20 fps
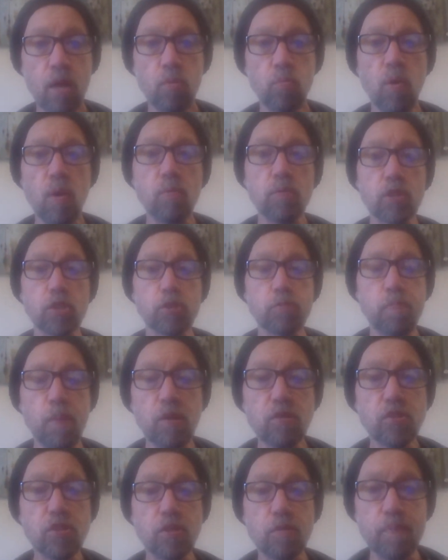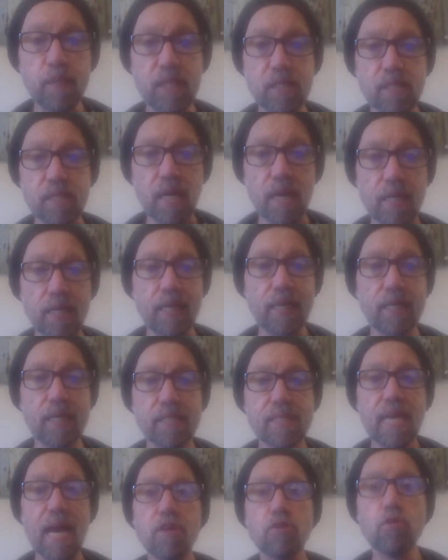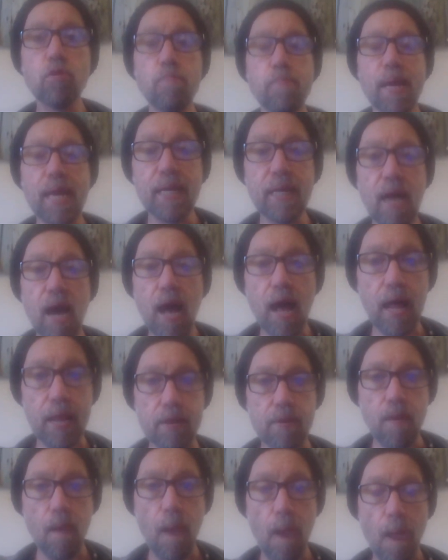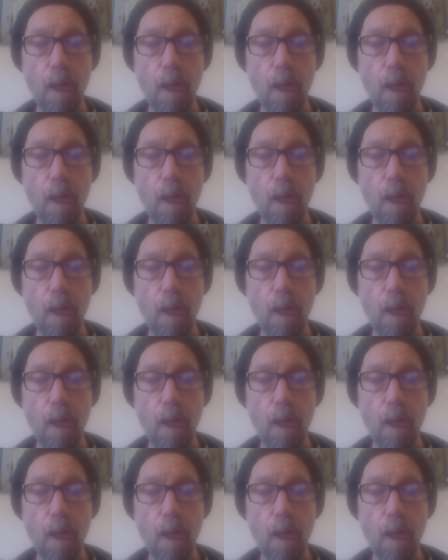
What we're supposed to be studying is how to obey God.